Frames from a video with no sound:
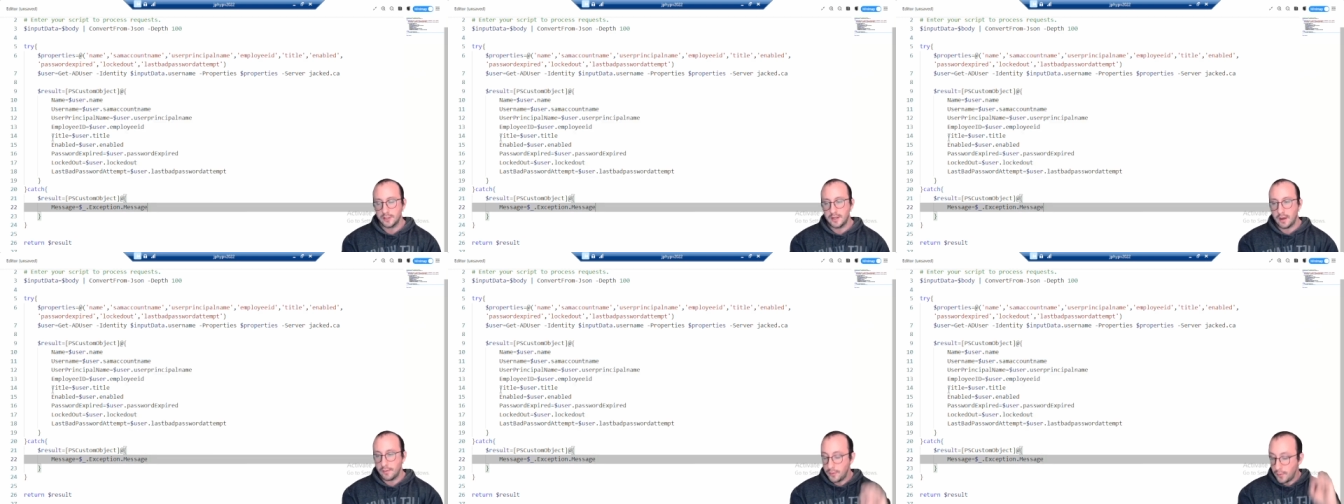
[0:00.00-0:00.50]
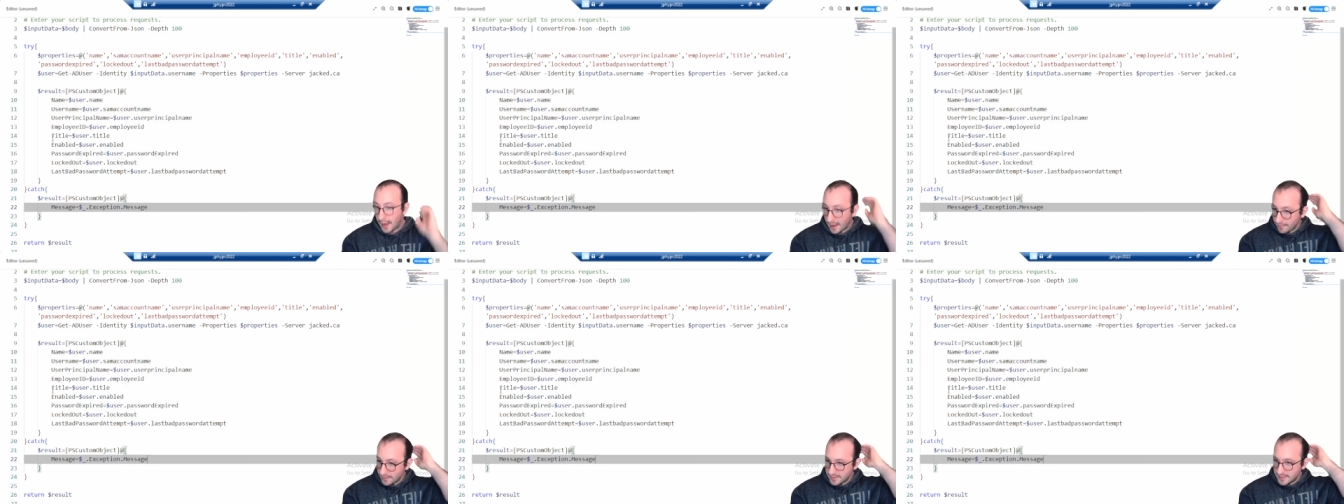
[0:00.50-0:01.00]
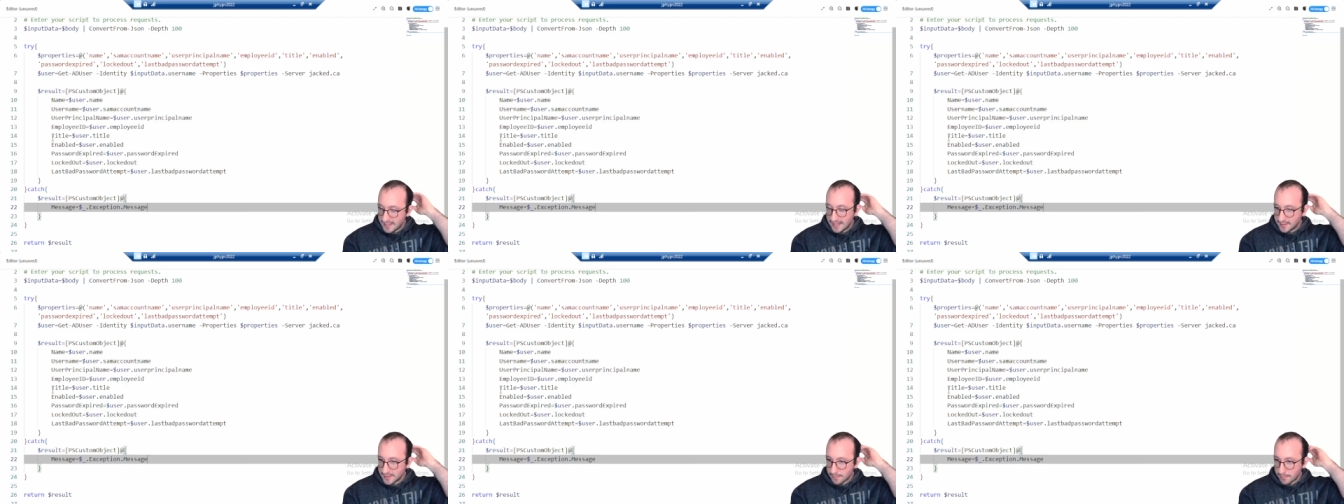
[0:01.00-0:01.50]
Now, if you haven't
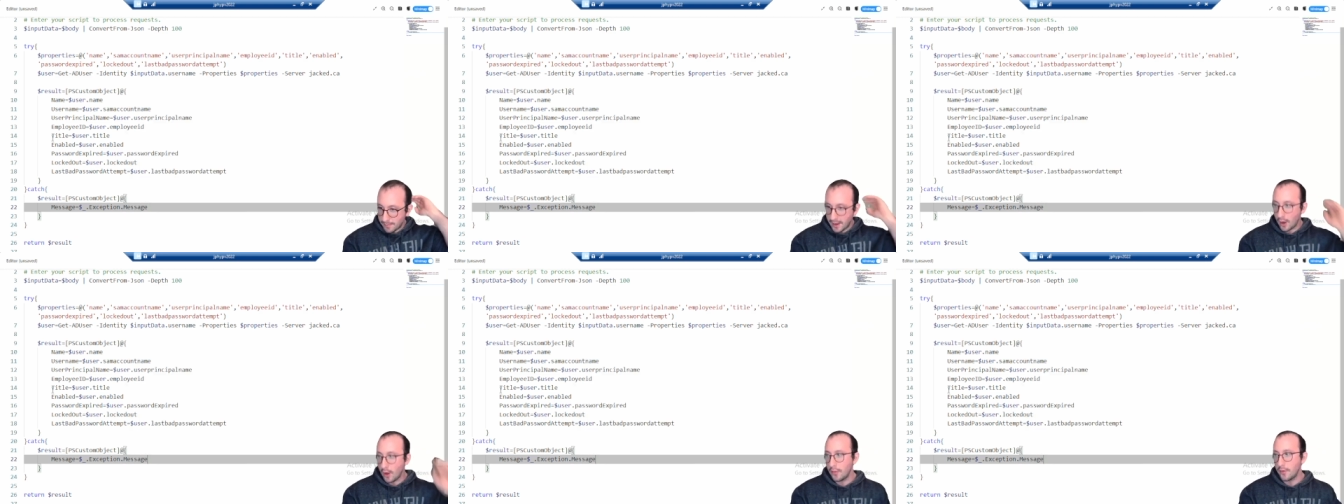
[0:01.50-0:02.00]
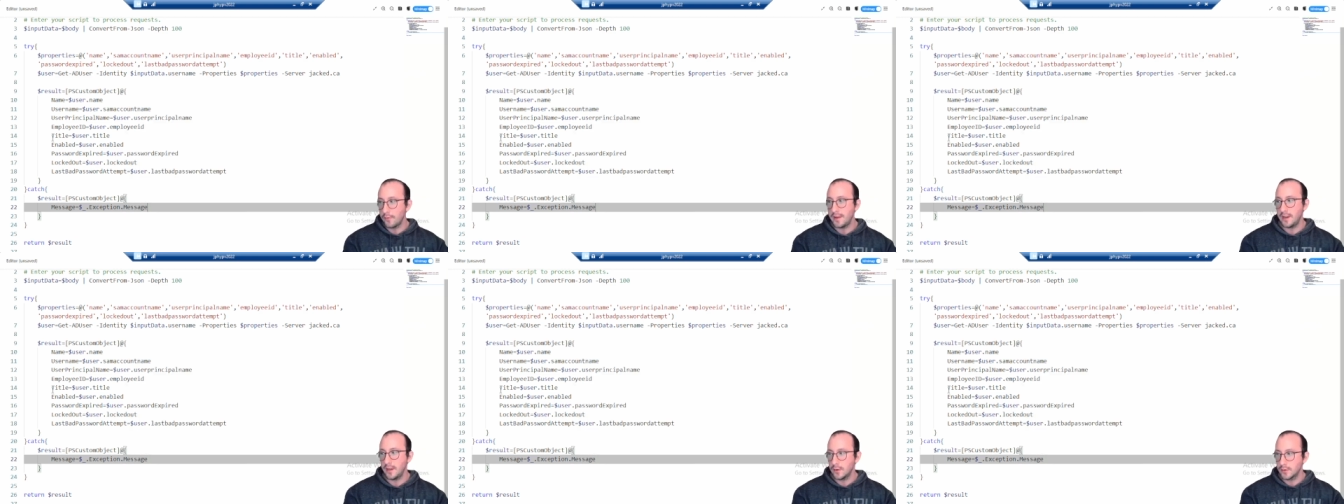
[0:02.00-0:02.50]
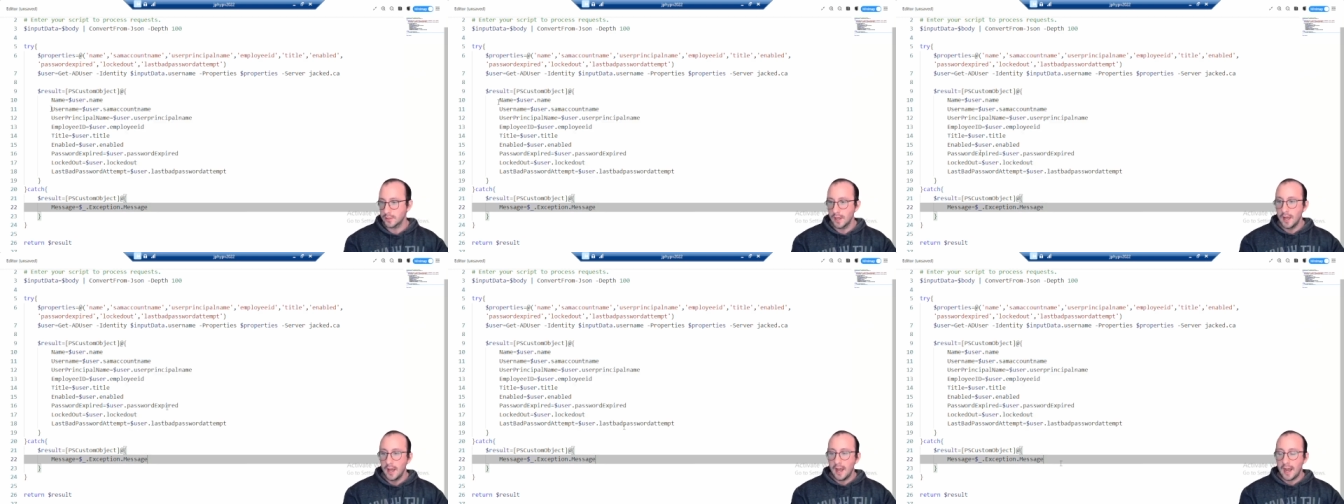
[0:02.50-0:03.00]
seen some of my other videos,
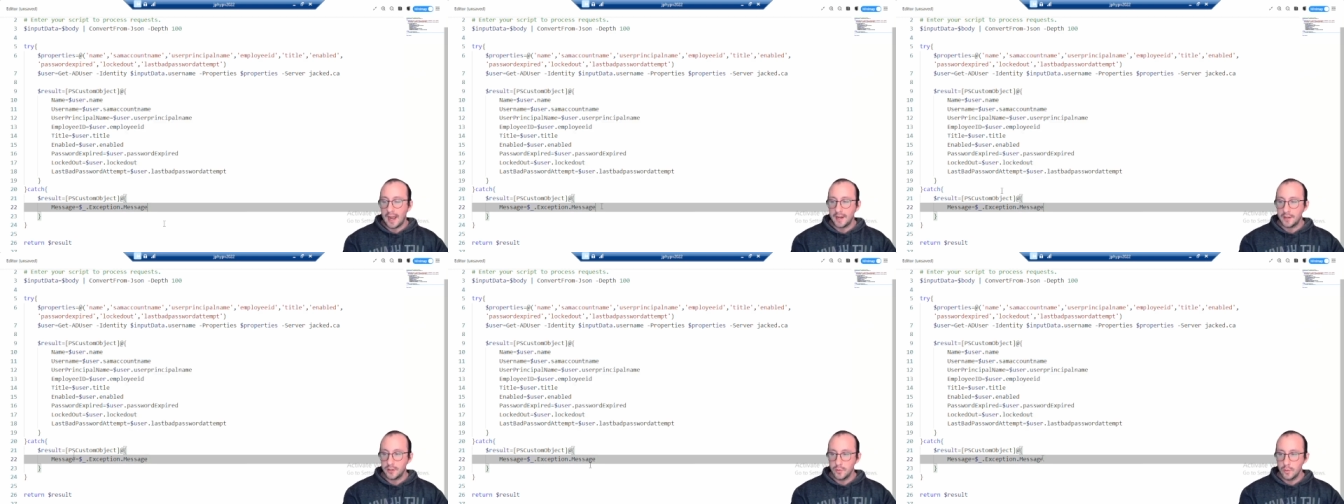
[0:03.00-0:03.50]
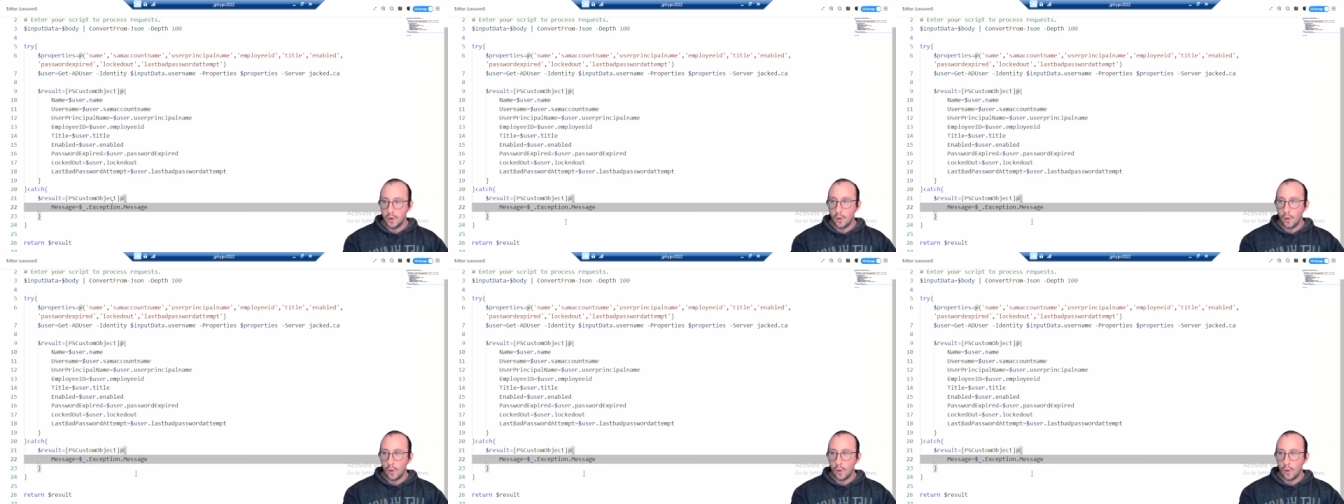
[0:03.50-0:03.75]
I do go